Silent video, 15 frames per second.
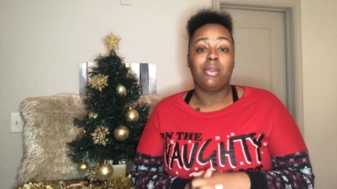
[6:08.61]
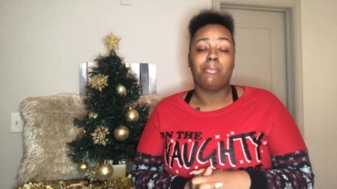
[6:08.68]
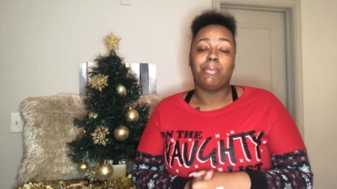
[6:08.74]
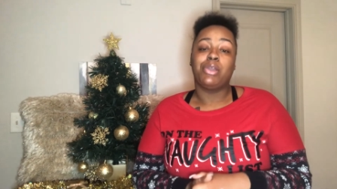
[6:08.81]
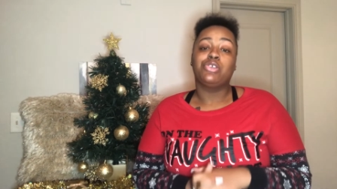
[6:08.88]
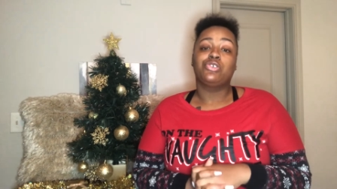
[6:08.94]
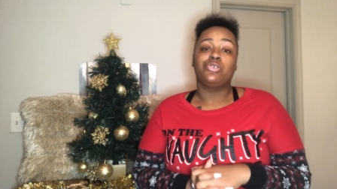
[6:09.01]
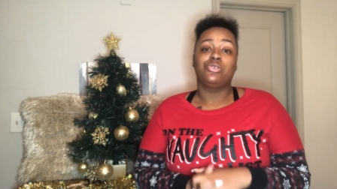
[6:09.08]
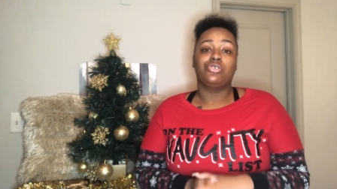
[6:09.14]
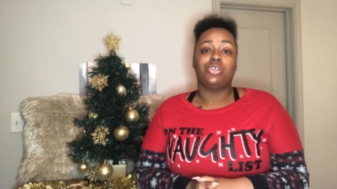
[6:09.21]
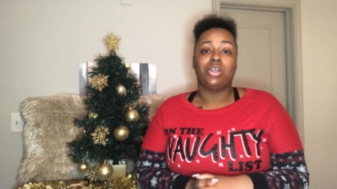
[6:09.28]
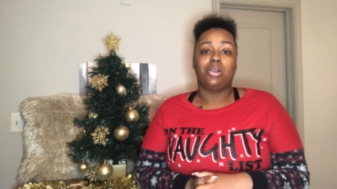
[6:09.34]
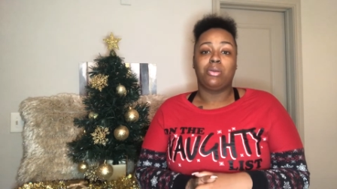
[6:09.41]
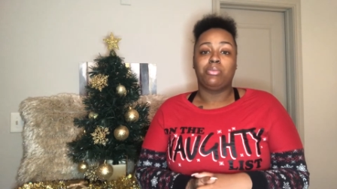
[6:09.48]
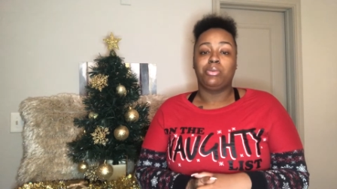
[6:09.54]
make sure you
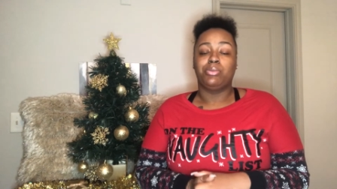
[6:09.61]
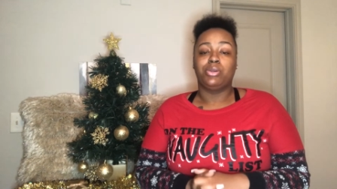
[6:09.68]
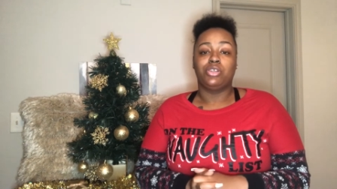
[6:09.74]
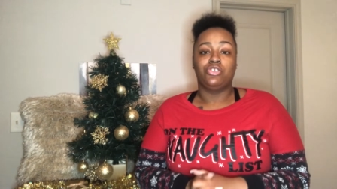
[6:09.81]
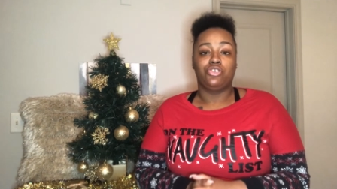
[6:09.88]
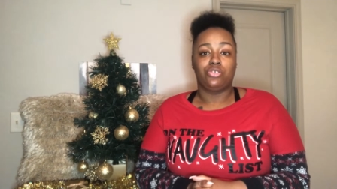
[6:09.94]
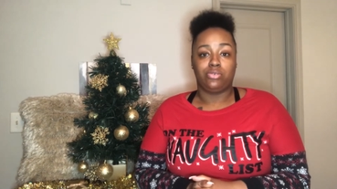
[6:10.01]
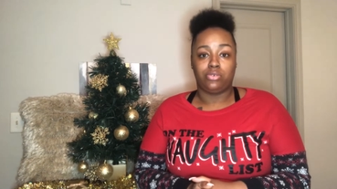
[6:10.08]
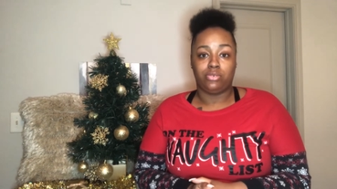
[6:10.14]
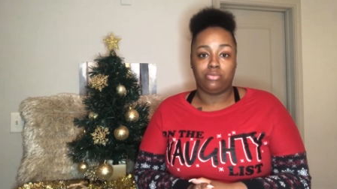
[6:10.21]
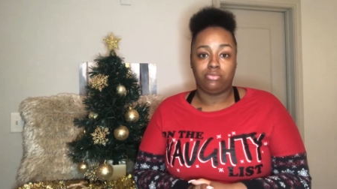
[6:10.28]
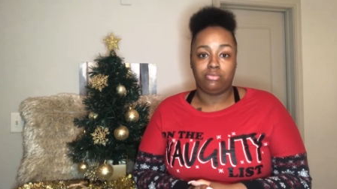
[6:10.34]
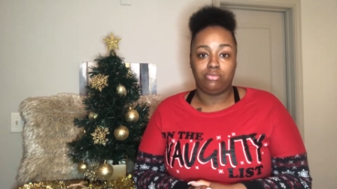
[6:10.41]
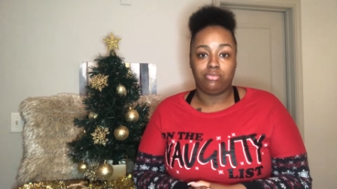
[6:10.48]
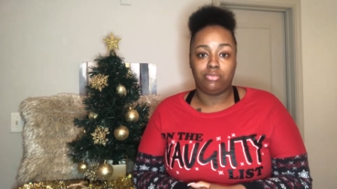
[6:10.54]
check on people in general
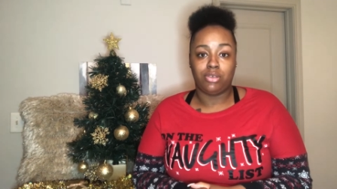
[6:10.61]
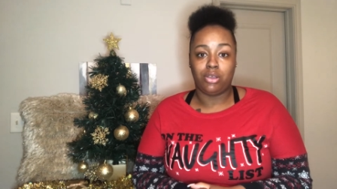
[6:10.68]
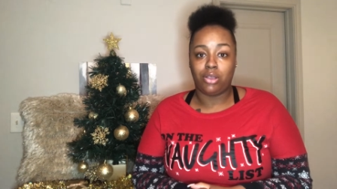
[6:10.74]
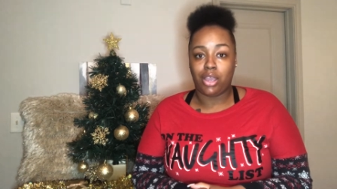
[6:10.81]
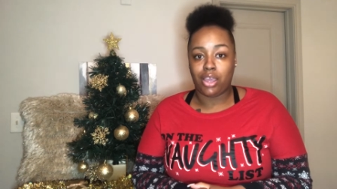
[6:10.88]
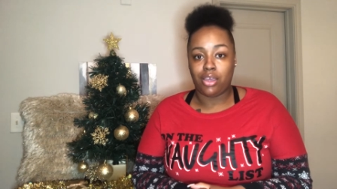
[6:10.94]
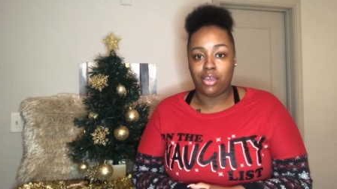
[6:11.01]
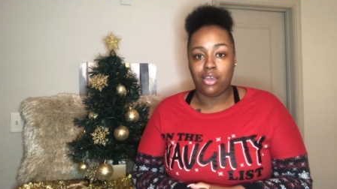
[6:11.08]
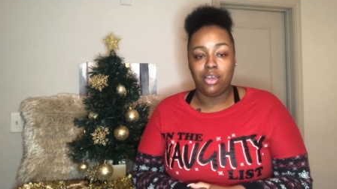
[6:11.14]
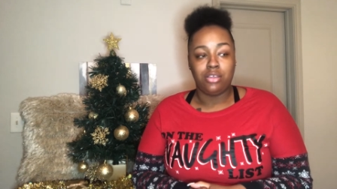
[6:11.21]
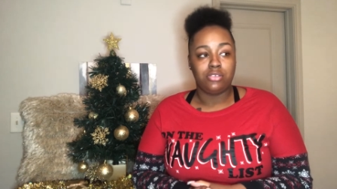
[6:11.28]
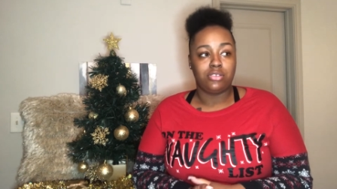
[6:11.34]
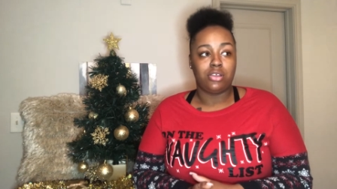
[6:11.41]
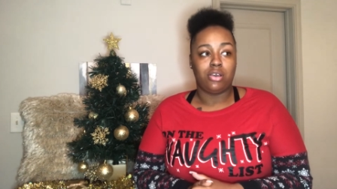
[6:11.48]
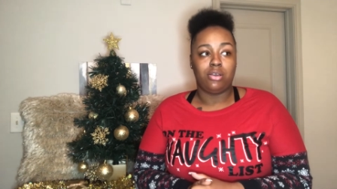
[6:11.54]
okay
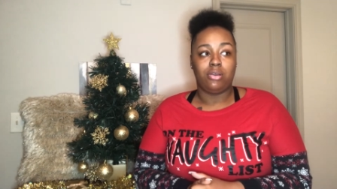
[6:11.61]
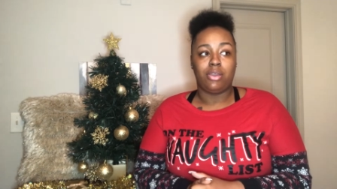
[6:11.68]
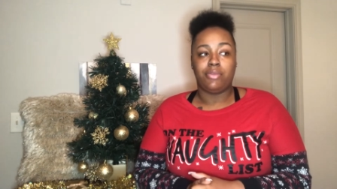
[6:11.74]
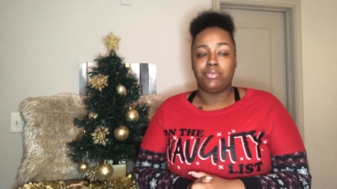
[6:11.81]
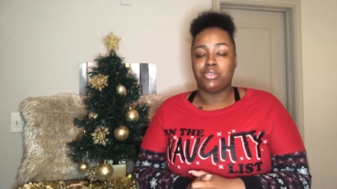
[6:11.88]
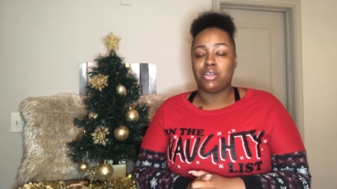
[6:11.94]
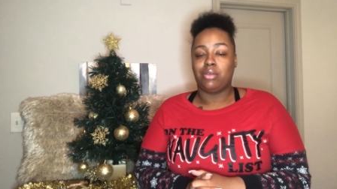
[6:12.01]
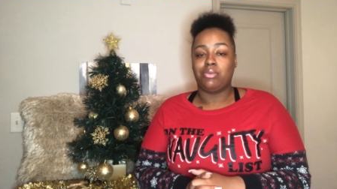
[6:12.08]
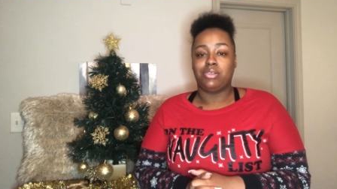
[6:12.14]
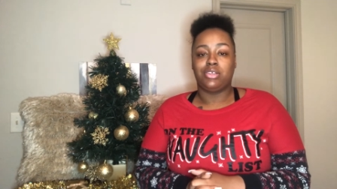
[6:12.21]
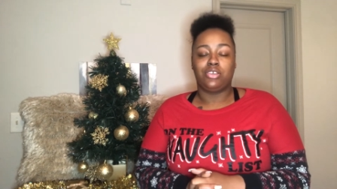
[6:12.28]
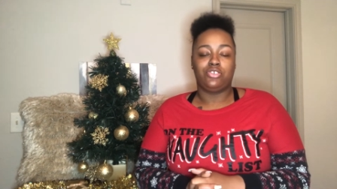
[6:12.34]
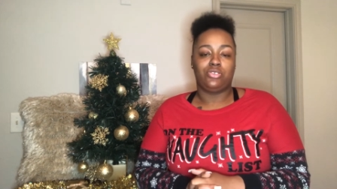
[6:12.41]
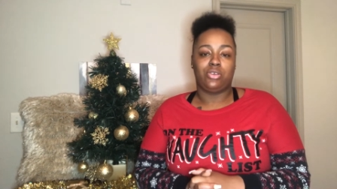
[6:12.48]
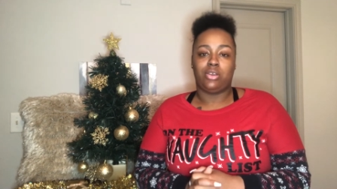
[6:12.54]
so every time they
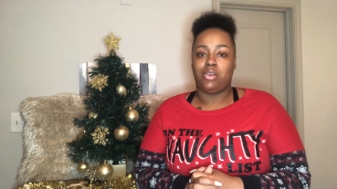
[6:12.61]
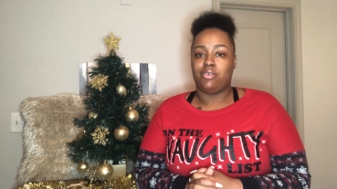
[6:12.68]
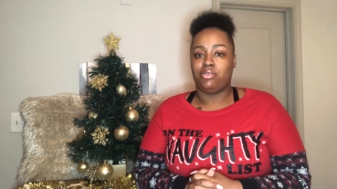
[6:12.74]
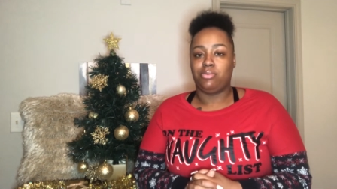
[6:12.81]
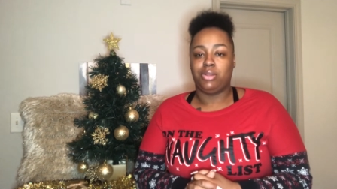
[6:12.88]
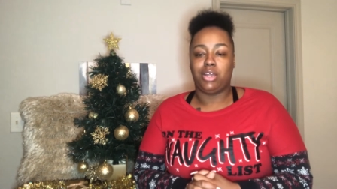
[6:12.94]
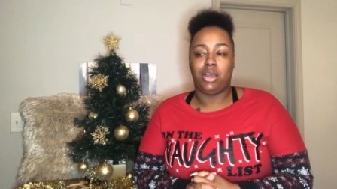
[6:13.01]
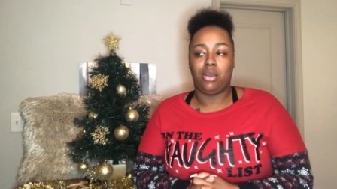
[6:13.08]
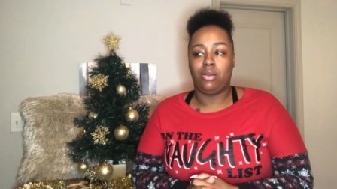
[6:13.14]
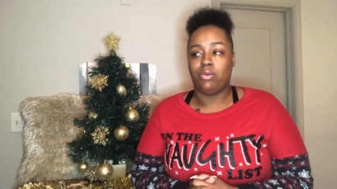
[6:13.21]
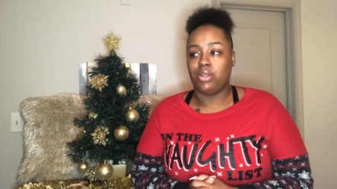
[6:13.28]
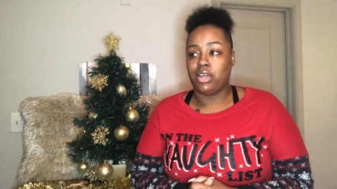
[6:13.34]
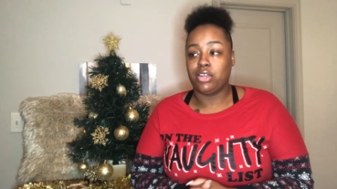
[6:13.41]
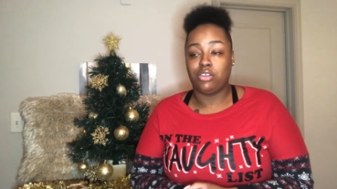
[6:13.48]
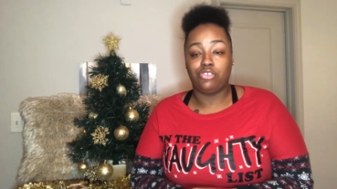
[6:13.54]
text you down have to be like oh
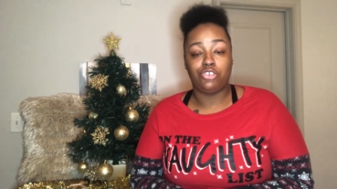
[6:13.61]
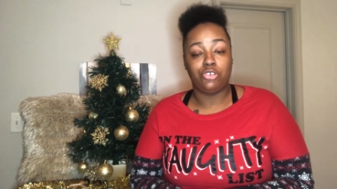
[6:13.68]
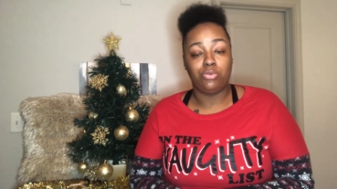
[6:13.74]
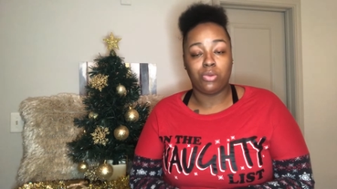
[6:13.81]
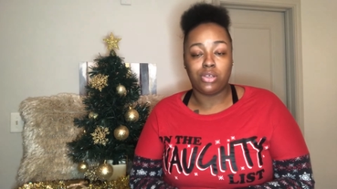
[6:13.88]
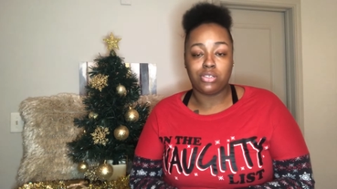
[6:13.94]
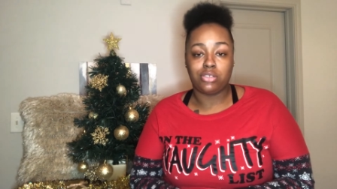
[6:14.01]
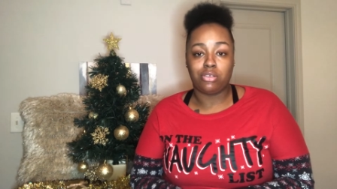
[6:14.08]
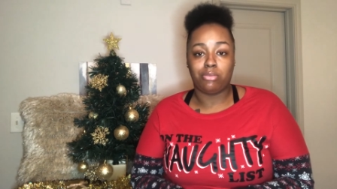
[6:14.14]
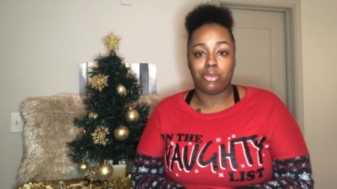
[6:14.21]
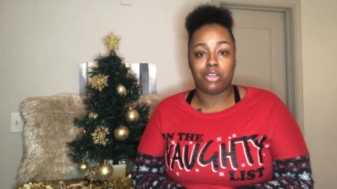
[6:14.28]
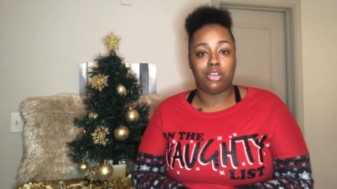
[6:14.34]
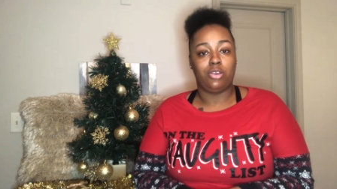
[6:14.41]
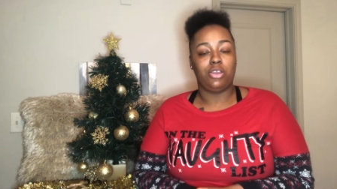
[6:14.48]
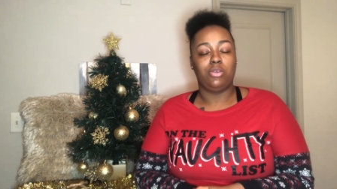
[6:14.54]
well i know she wants something i
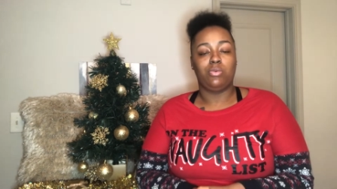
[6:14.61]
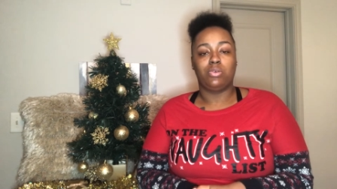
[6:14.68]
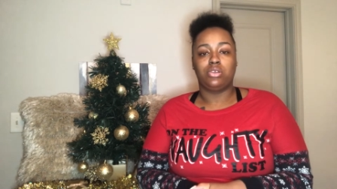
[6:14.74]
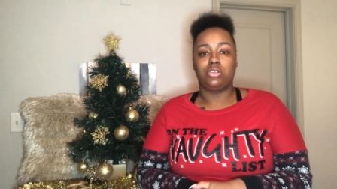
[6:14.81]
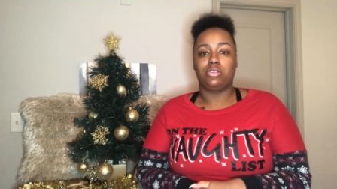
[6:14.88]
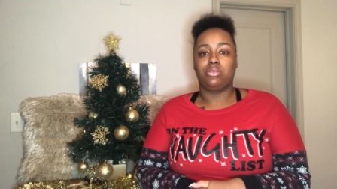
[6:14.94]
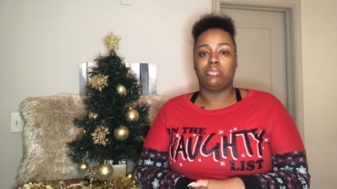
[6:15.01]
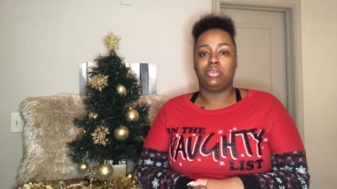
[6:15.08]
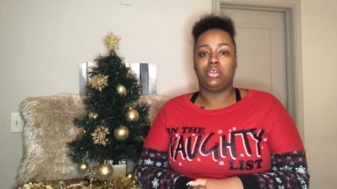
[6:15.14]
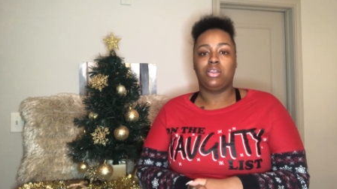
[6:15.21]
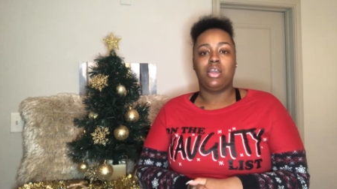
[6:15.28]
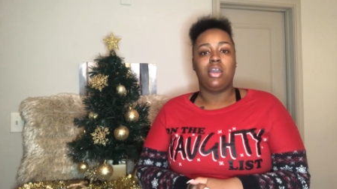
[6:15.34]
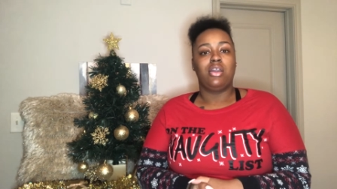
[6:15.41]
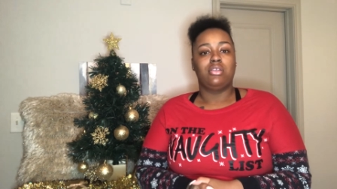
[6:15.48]
know he wants something